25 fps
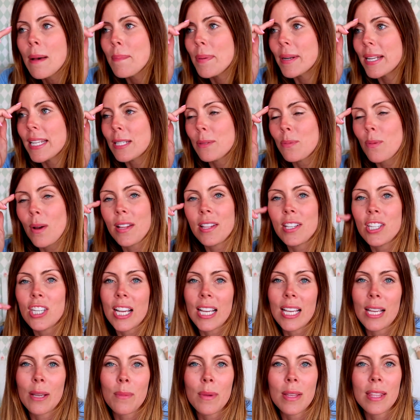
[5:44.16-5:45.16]
But it's worth
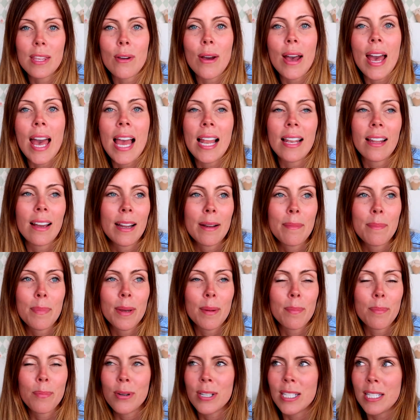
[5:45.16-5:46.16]
checking with your airline,
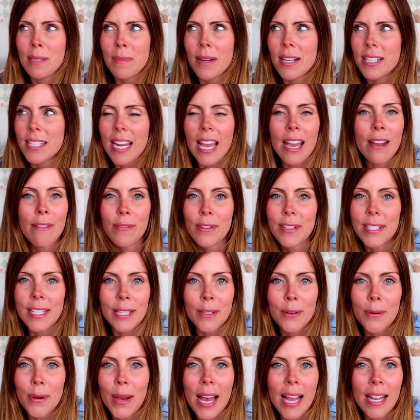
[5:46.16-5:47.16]
but pretty much every
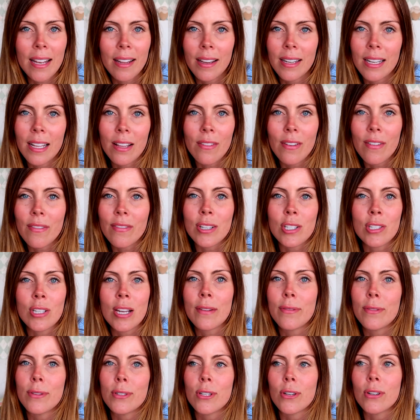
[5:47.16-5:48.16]
single airline I've ever
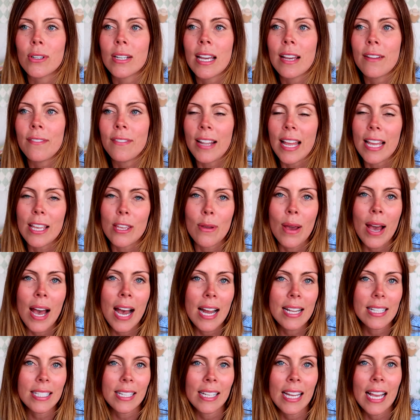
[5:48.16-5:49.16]
traveled on have let you
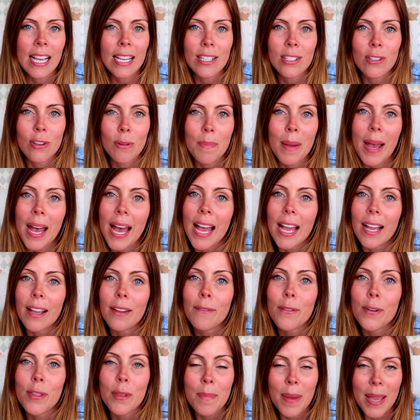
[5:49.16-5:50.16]
had an extra
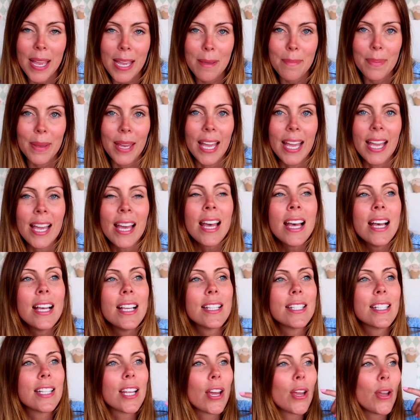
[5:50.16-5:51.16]
bag for the baby.
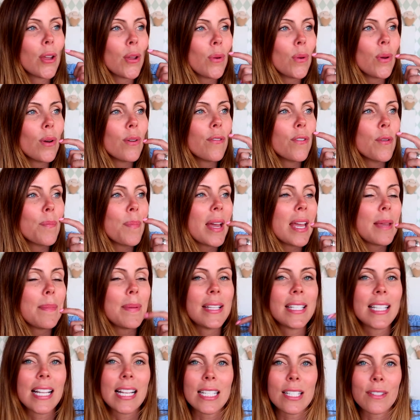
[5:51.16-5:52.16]
So for
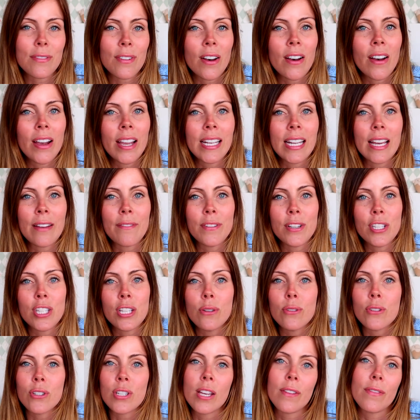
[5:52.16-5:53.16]
babies that's fine, and for
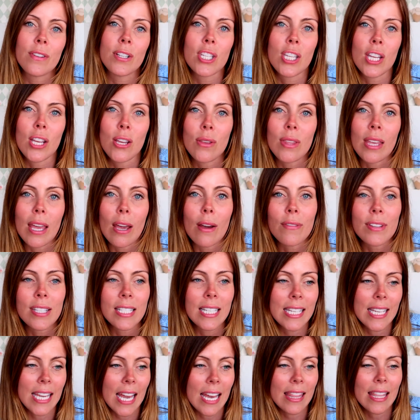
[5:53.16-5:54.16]
children over 2 they
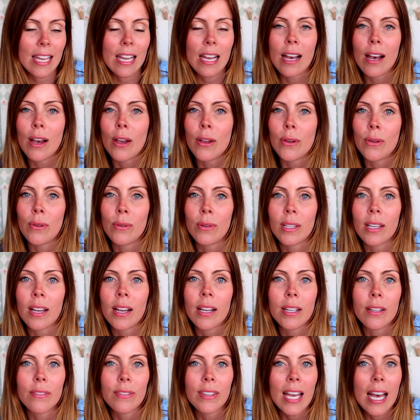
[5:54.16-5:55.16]
obviously get their own
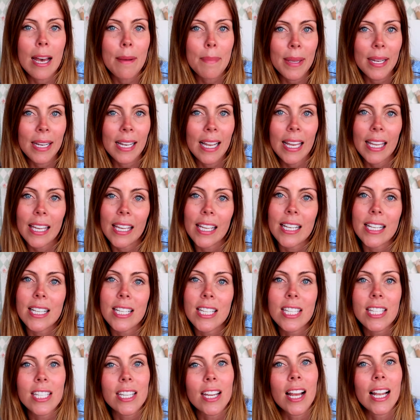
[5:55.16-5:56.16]
kind of cabin
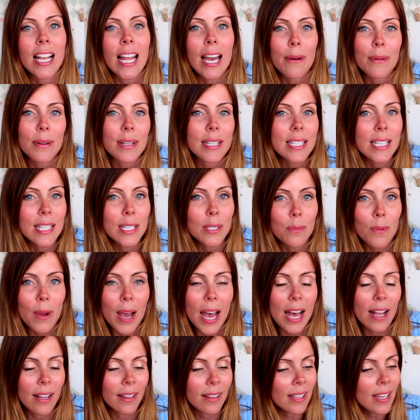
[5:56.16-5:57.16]
luggage allowance as
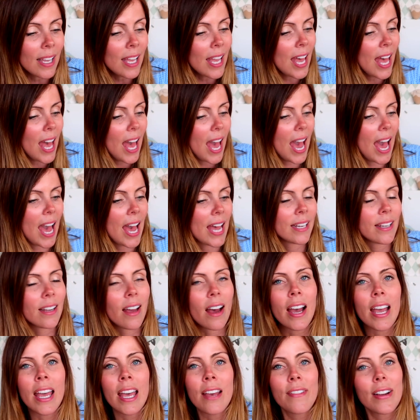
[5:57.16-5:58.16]
well. And
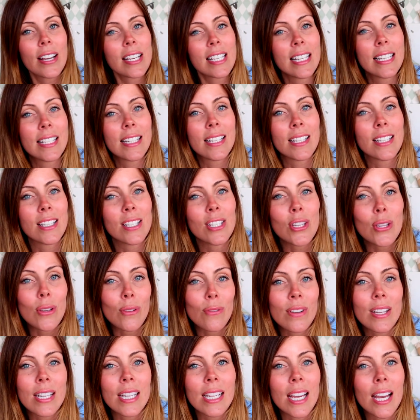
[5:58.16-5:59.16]
I have actually done
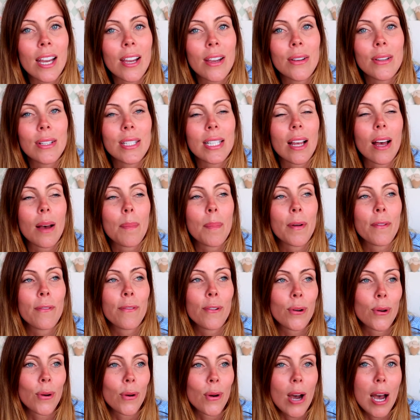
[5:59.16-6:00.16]
2 videos
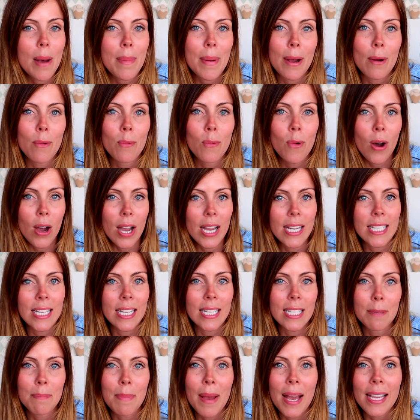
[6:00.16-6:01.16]
before about what I
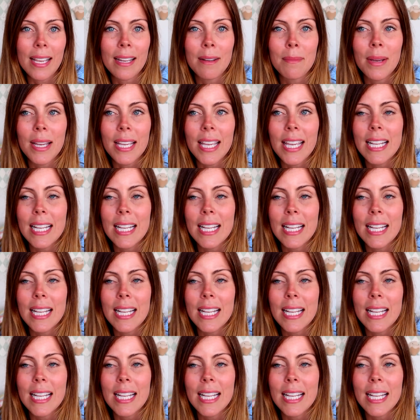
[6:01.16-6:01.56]
tend to pack in my